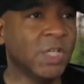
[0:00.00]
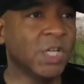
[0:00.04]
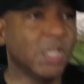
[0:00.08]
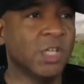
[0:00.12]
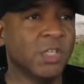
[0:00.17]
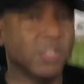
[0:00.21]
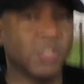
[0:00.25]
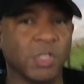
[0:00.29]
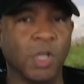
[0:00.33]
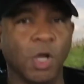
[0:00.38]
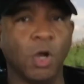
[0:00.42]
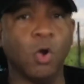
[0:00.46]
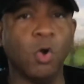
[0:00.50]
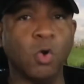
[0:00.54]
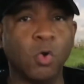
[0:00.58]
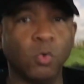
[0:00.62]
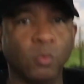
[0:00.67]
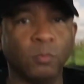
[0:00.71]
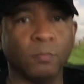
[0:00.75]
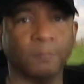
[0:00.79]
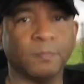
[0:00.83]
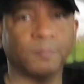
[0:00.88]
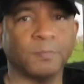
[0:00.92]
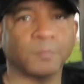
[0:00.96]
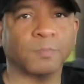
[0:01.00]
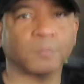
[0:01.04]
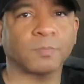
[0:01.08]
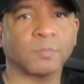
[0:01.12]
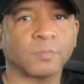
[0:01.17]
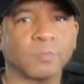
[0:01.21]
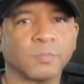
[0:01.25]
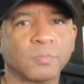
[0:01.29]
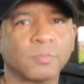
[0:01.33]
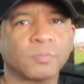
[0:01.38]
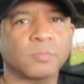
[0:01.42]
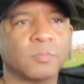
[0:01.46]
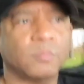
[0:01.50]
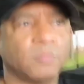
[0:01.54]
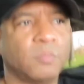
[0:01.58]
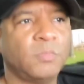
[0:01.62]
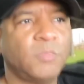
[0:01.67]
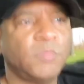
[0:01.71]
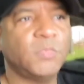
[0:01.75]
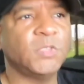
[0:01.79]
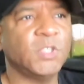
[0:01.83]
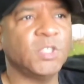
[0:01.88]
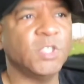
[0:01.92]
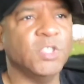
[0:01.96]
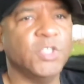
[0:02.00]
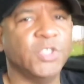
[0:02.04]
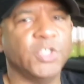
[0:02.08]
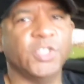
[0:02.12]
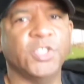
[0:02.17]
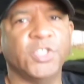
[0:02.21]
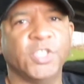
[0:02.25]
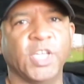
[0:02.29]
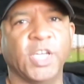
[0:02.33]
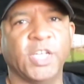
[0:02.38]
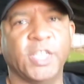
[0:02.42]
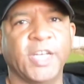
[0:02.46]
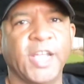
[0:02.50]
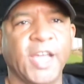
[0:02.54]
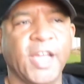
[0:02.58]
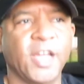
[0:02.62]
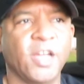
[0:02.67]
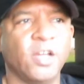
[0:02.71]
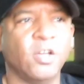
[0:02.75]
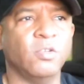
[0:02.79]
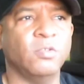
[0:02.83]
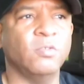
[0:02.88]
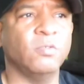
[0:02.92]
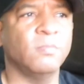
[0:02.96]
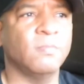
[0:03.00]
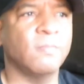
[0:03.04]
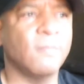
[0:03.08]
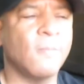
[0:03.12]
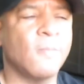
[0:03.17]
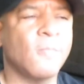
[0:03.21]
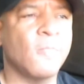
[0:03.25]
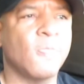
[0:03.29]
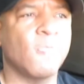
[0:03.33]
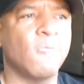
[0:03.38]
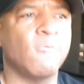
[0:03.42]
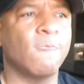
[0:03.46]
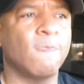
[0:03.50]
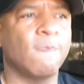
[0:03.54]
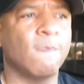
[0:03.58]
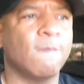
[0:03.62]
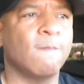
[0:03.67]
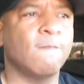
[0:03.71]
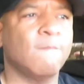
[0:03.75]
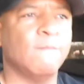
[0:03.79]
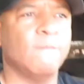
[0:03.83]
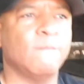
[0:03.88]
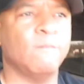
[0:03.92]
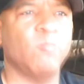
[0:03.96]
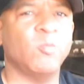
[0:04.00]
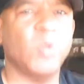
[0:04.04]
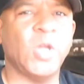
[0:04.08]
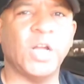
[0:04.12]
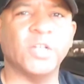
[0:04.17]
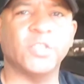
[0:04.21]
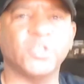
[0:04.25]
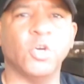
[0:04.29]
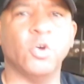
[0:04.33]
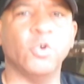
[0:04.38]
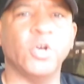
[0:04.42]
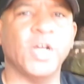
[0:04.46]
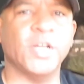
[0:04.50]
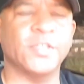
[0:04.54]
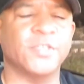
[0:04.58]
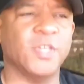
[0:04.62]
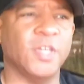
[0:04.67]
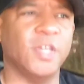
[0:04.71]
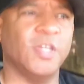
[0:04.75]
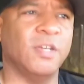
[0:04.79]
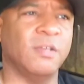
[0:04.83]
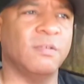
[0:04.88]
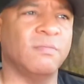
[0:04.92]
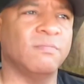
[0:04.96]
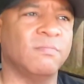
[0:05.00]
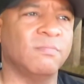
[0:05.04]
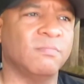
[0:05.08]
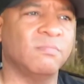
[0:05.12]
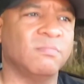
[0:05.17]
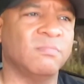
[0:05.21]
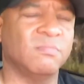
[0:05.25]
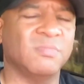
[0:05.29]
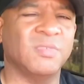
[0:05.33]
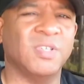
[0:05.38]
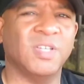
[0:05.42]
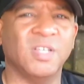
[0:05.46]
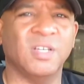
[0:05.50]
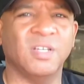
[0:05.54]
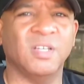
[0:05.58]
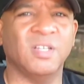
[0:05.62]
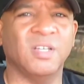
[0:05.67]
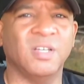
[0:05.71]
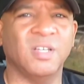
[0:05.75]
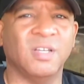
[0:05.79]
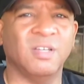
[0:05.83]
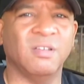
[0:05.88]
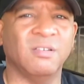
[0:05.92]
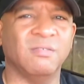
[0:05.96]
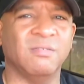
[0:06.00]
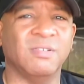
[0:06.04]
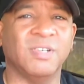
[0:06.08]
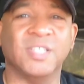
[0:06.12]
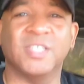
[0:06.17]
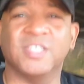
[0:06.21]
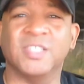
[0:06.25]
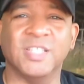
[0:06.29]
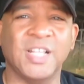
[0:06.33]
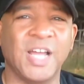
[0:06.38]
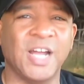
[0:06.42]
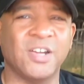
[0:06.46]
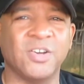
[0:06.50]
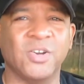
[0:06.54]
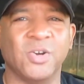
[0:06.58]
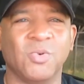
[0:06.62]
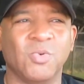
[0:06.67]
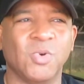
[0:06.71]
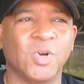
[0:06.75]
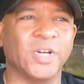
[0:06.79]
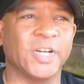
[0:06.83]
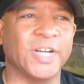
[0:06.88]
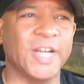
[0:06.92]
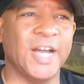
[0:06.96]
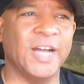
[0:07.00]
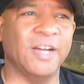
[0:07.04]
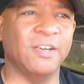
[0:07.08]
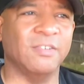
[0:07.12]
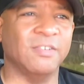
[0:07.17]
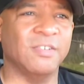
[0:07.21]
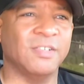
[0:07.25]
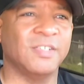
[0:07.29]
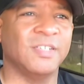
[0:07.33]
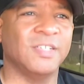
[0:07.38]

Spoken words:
So she sat down. I told her, I said, this is not gonna work out.